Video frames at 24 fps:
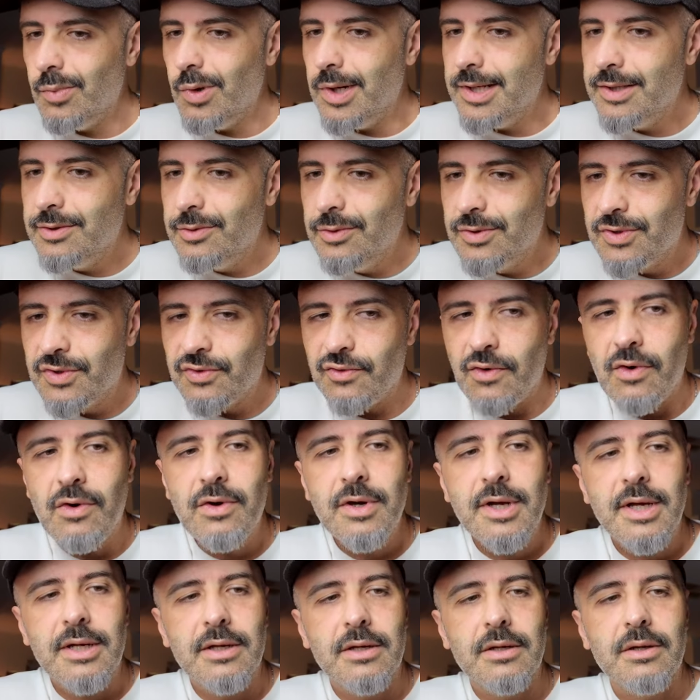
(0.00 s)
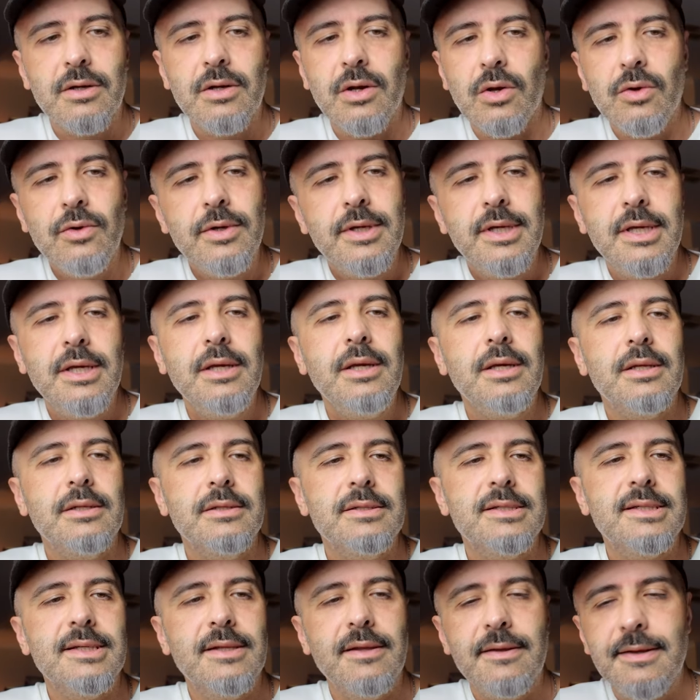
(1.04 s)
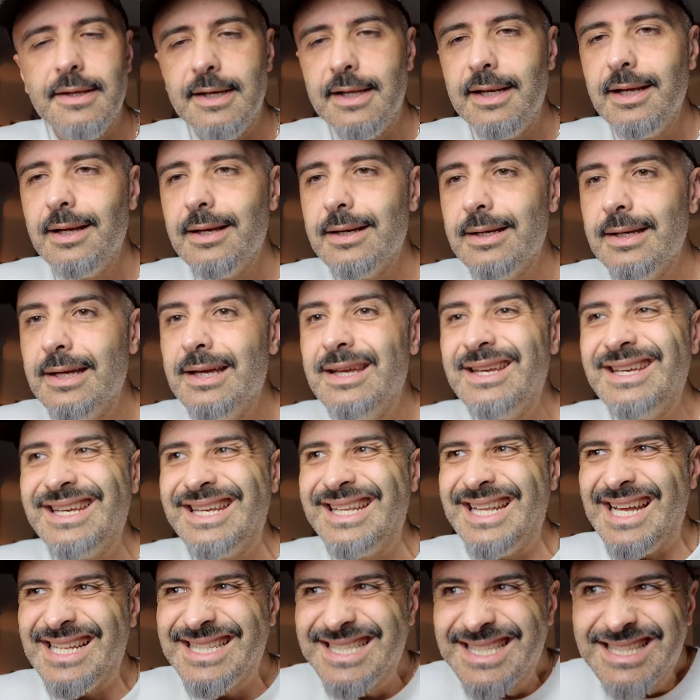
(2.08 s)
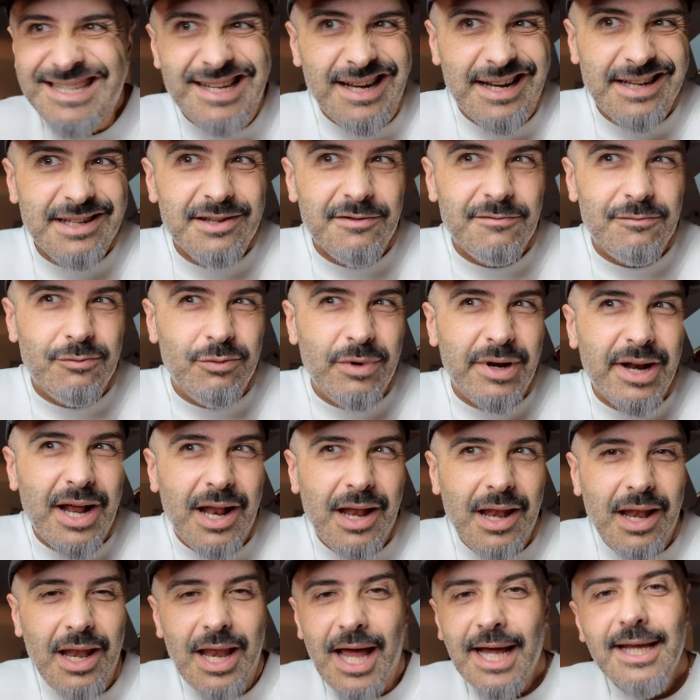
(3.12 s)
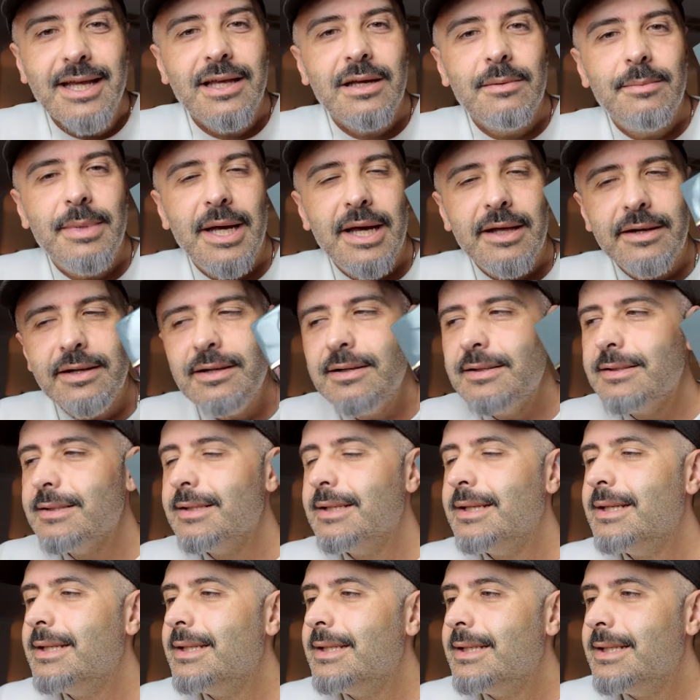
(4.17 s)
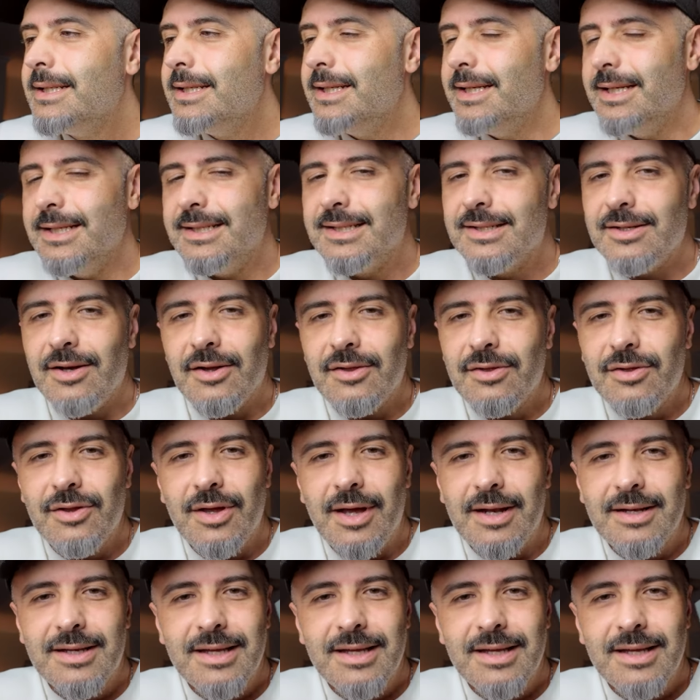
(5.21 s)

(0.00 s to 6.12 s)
way too strong and cloying and synthetic. That's kind of what I like about it. It's got